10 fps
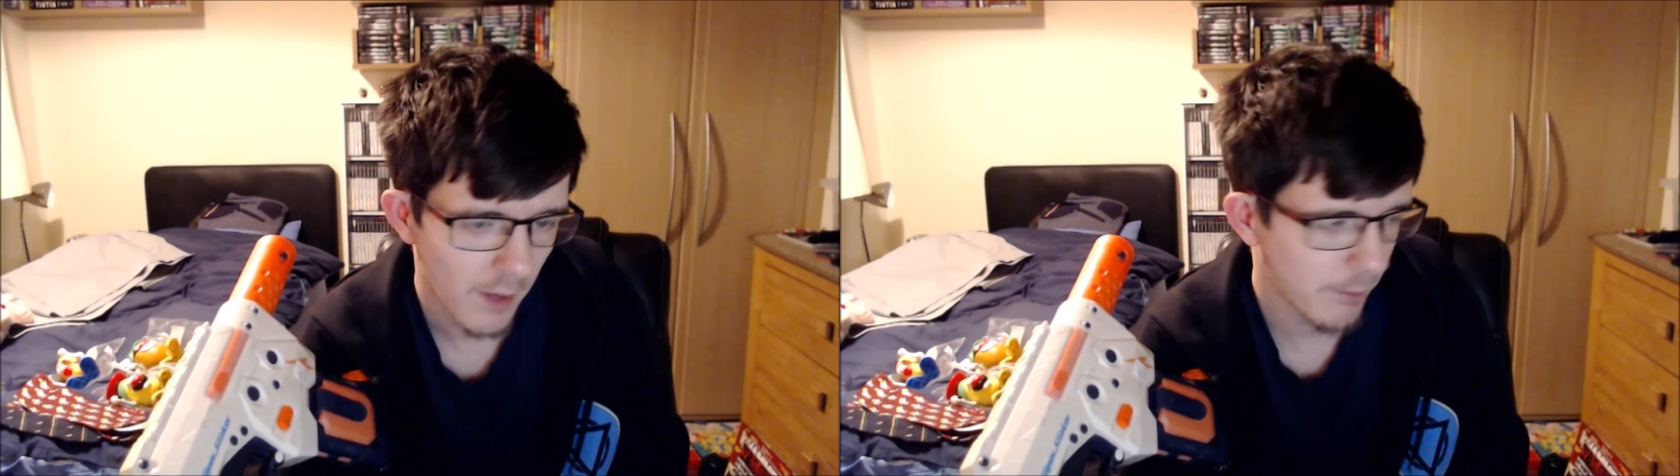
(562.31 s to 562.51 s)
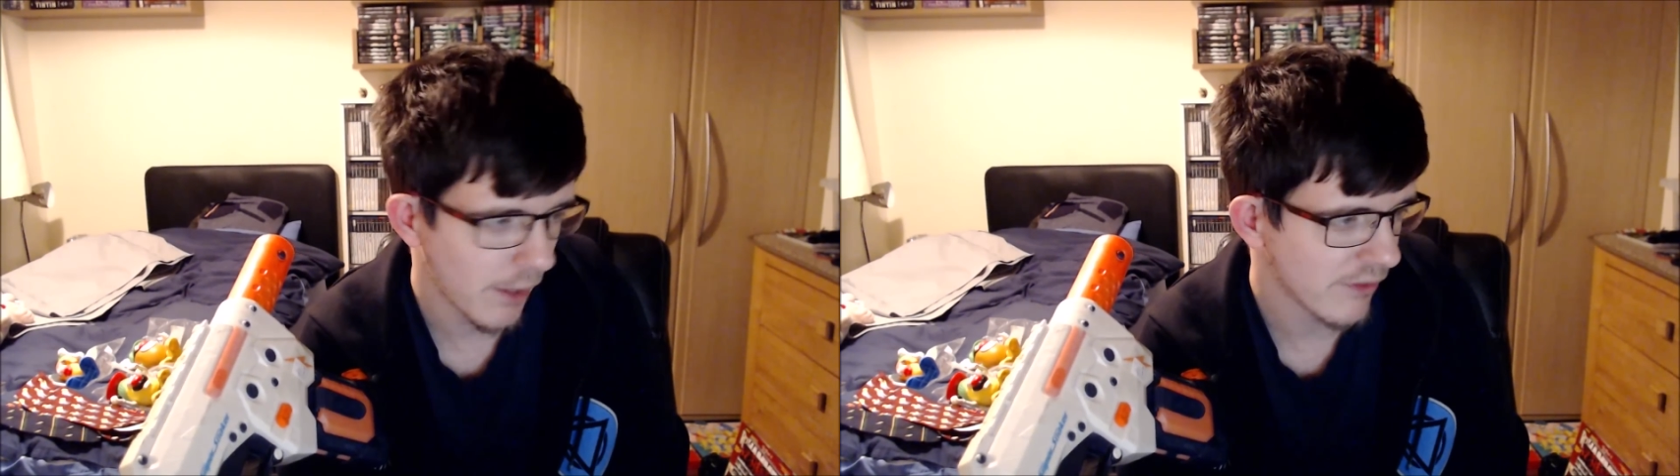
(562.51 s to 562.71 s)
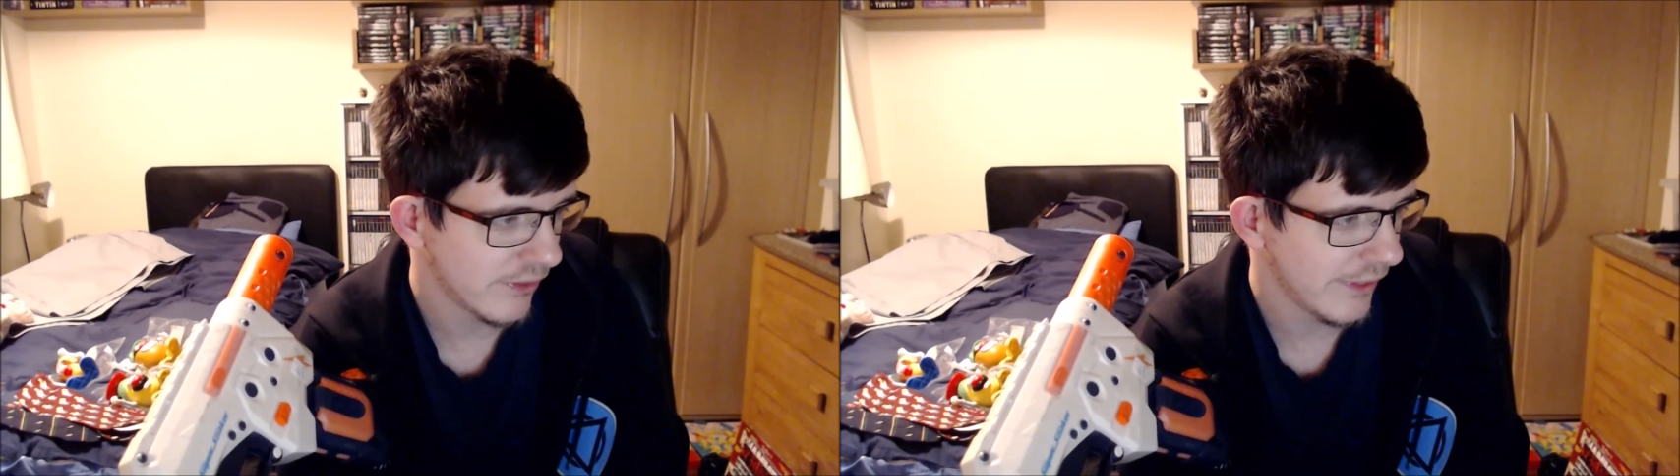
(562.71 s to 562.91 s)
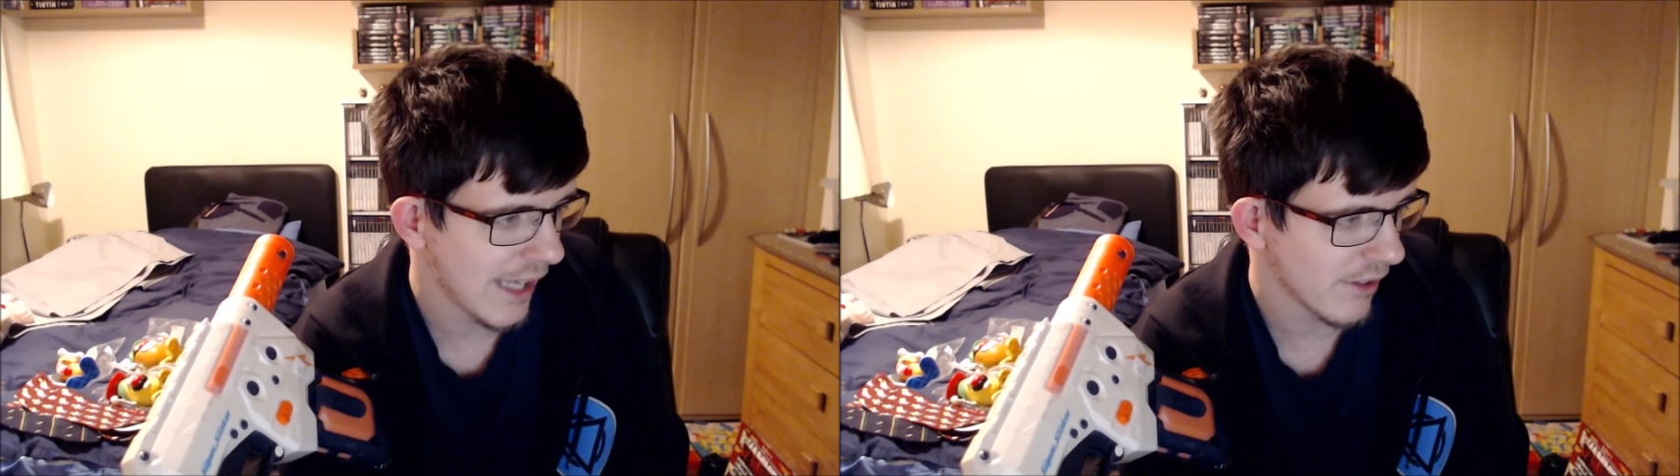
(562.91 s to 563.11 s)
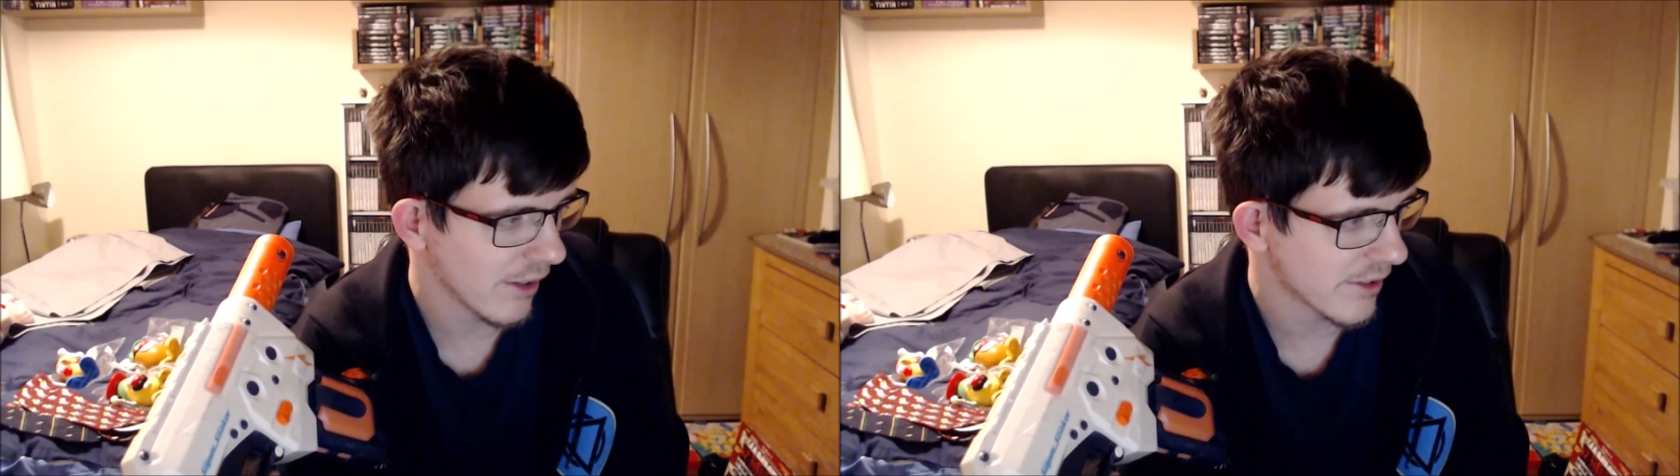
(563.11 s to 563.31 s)
but I've
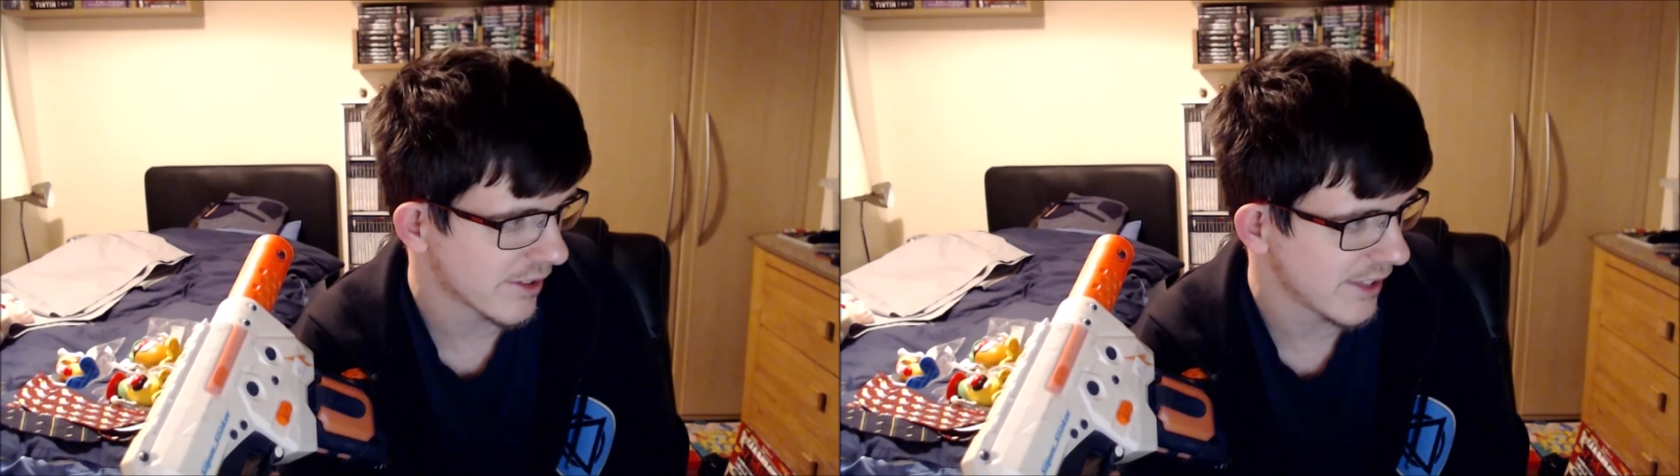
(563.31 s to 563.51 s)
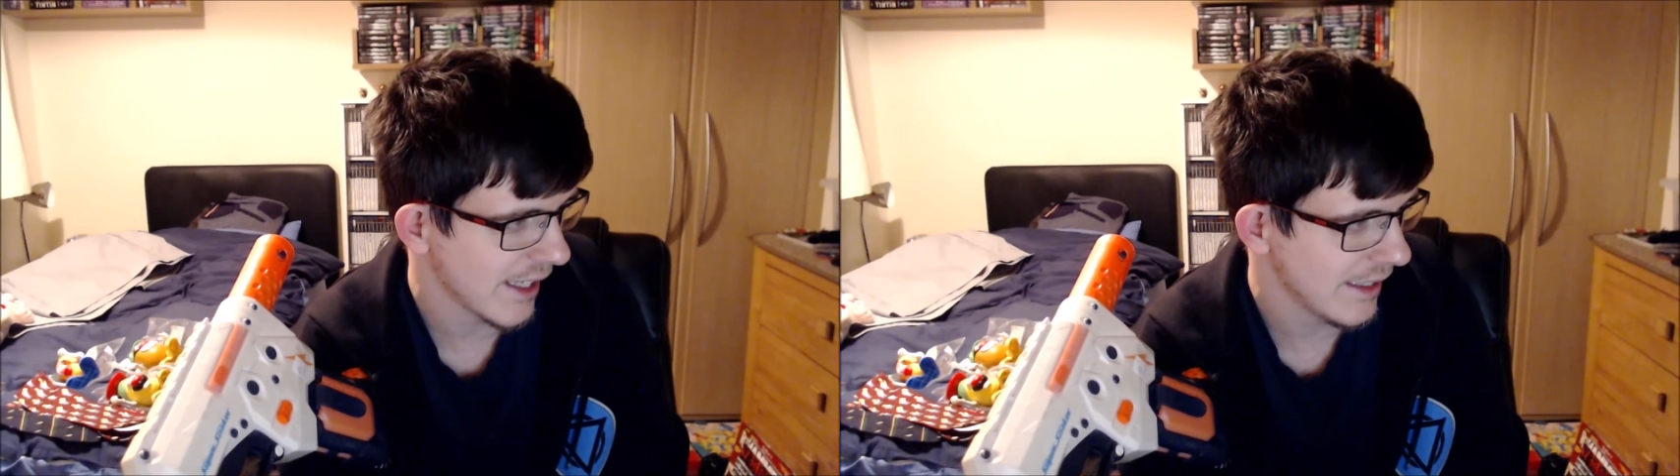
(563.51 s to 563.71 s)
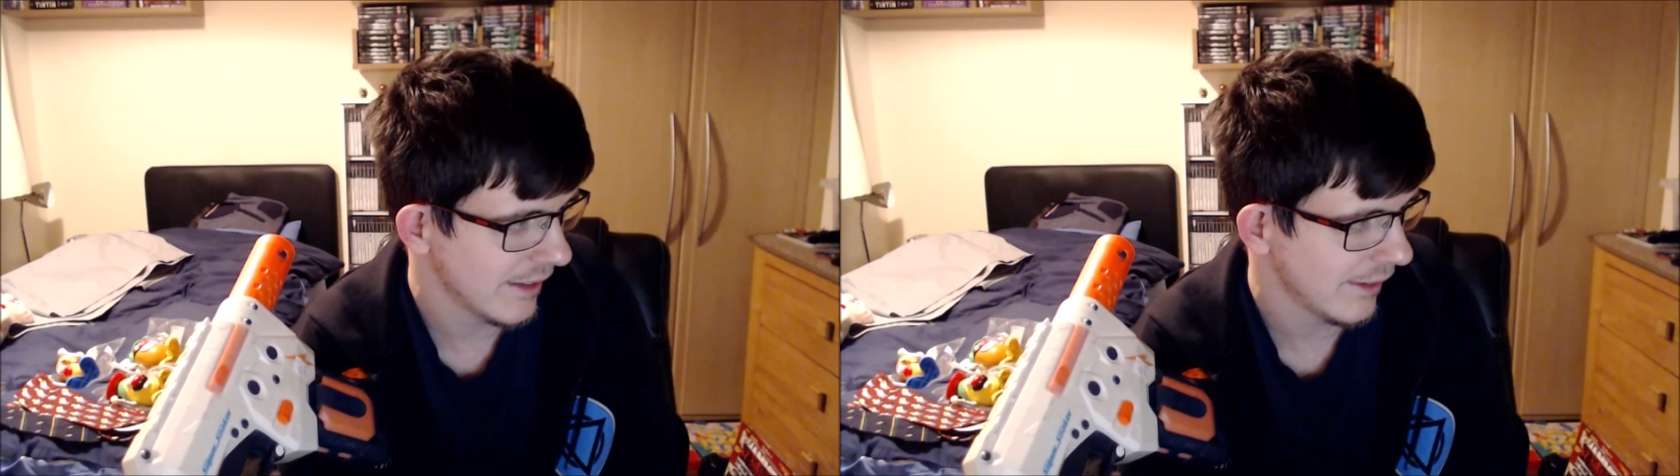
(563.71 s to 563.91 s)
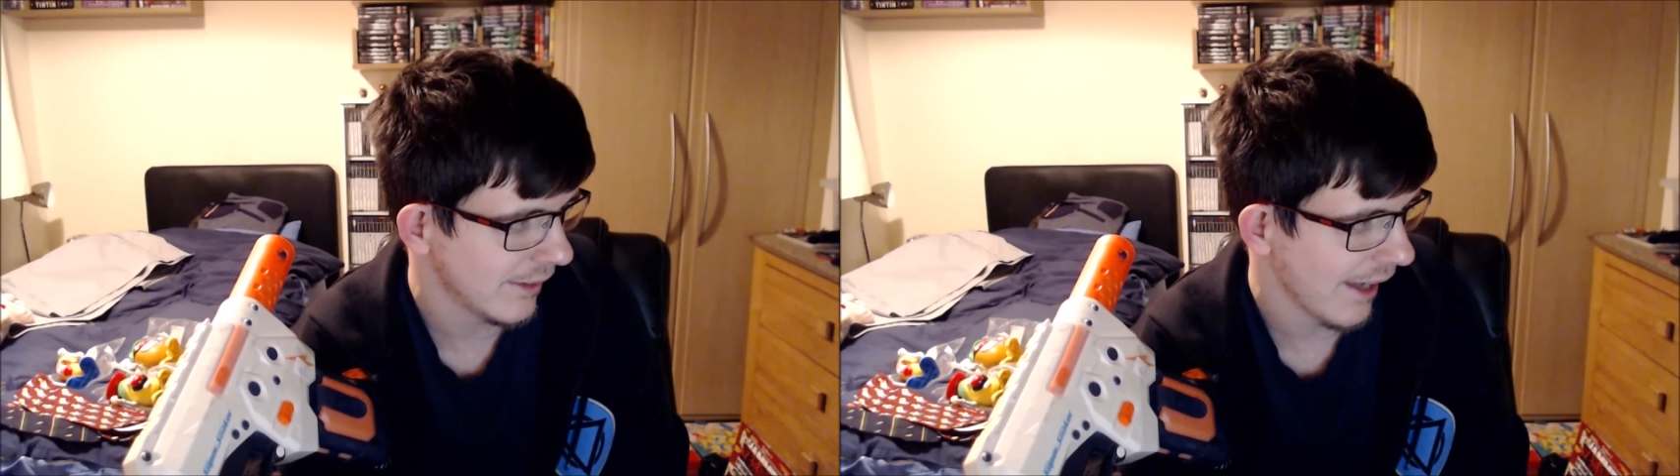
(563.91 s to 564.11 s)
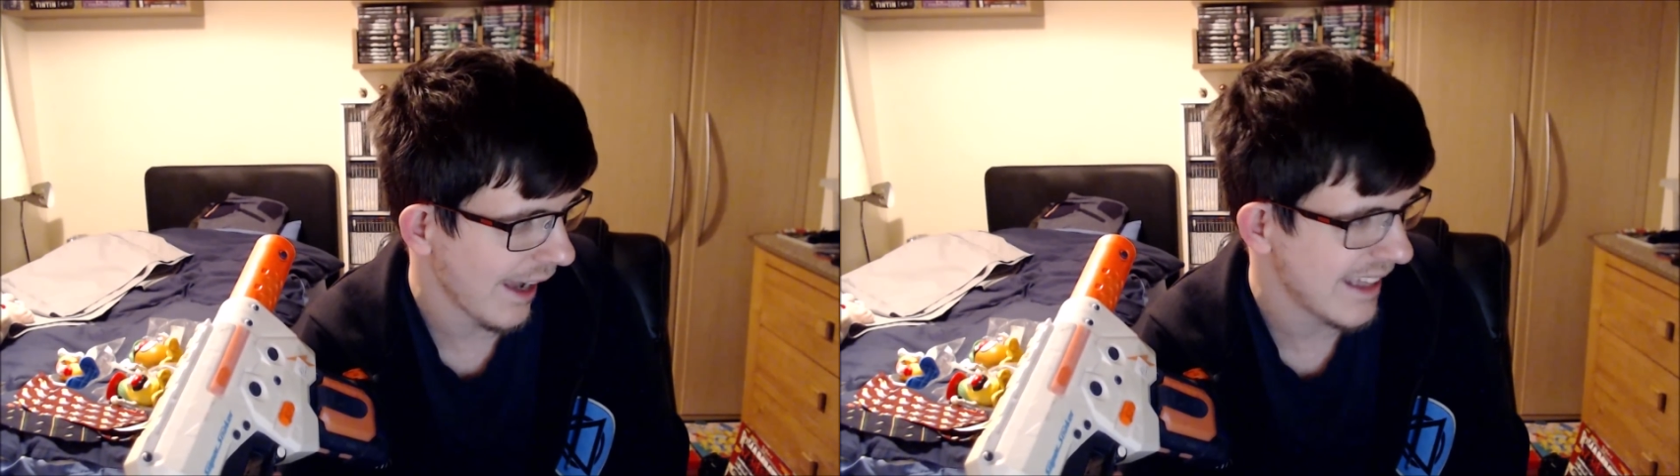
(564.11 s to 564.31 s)
never seen
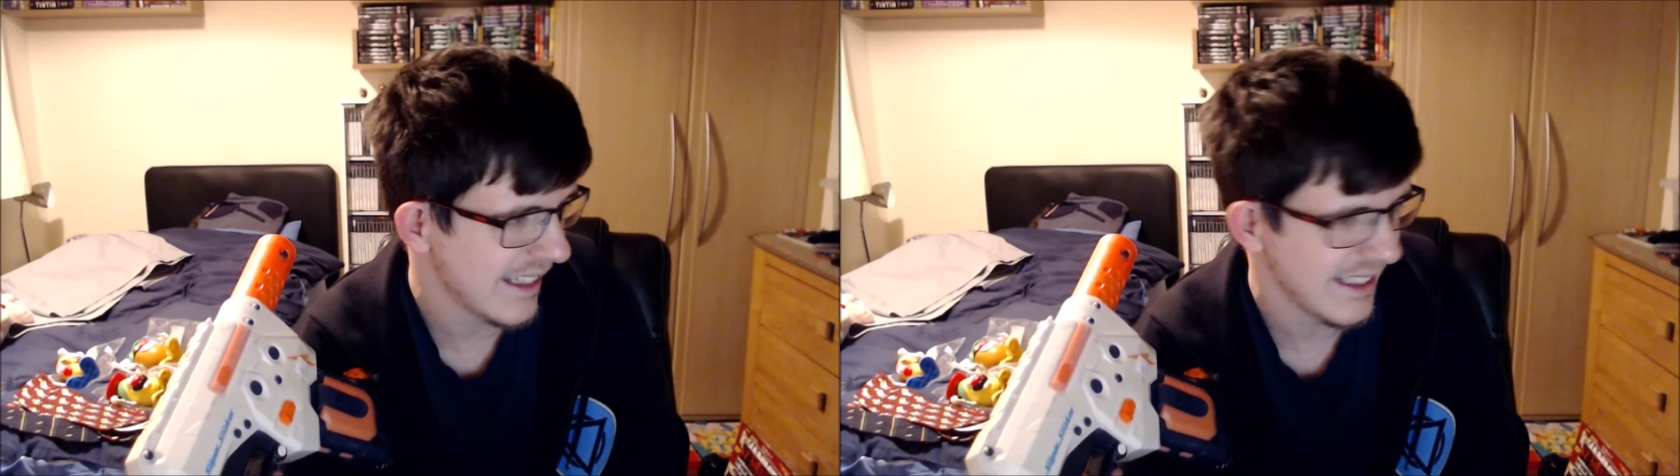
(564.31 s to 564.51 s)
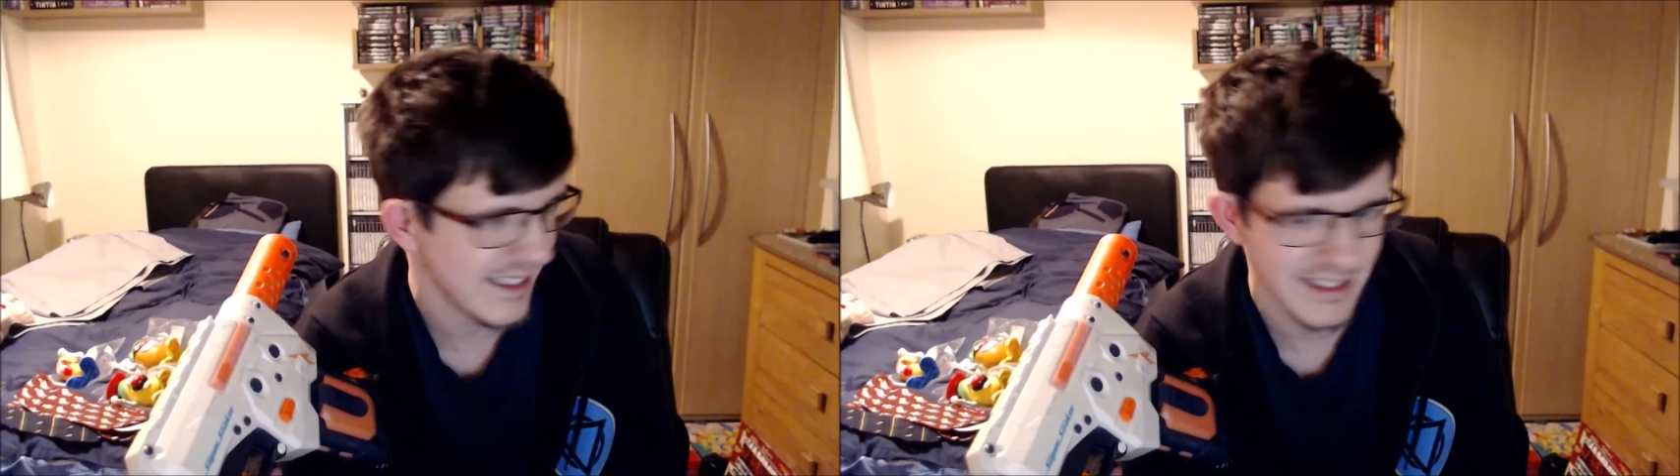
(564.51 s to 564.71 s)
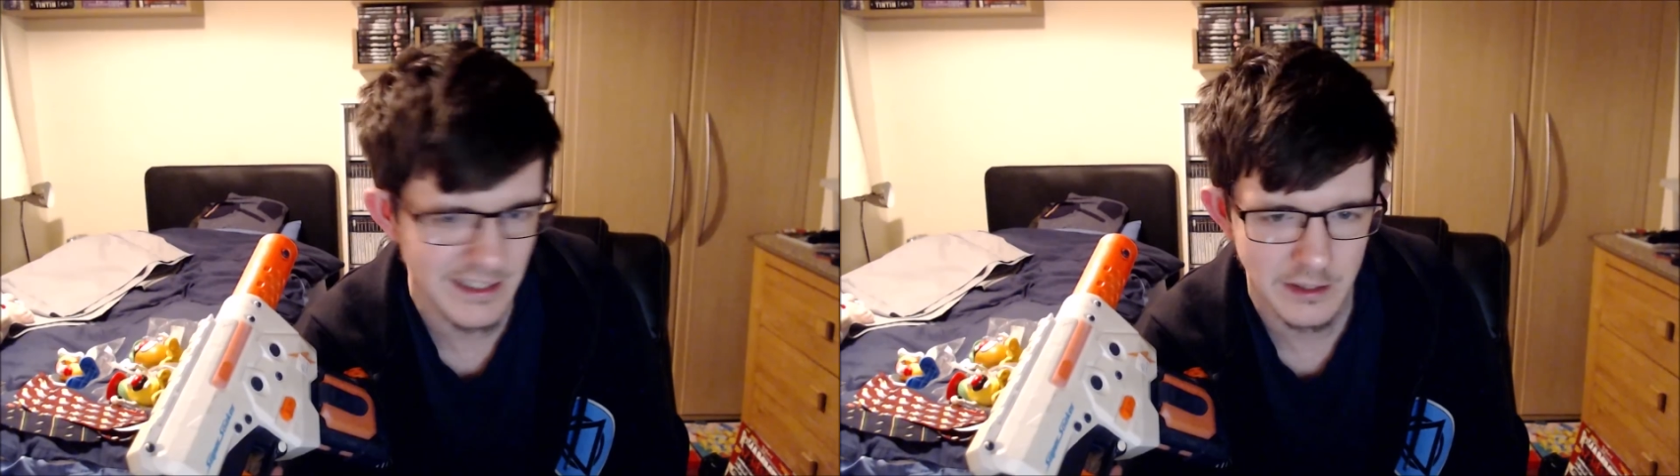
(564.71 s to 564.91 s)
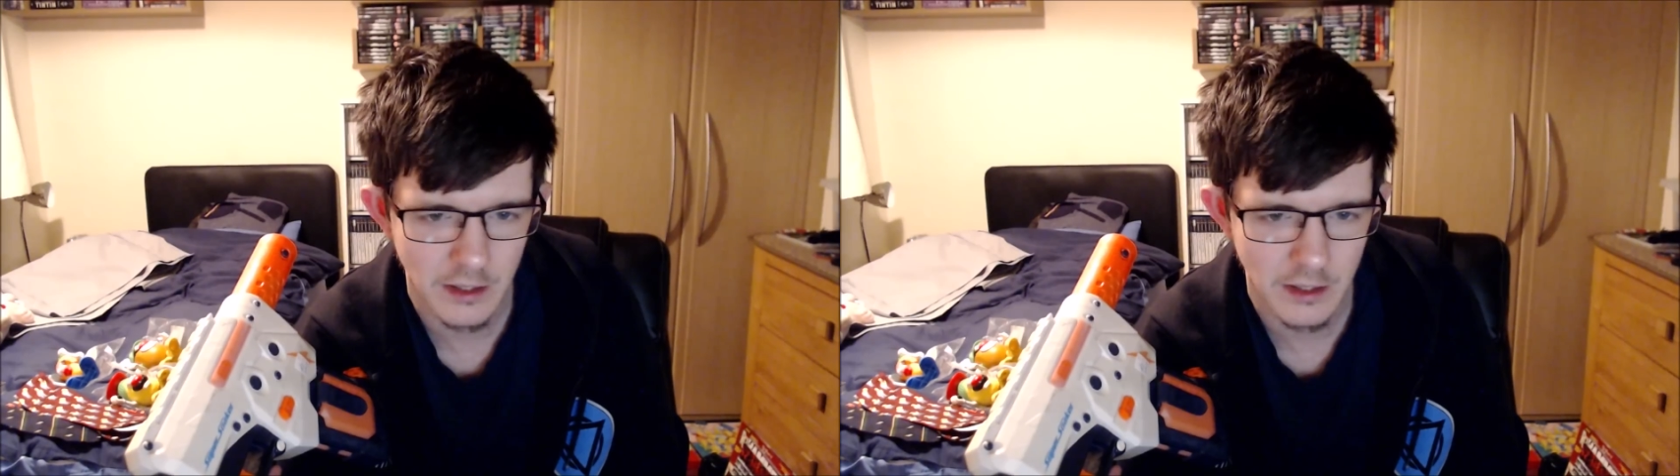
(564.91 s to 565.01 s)
any,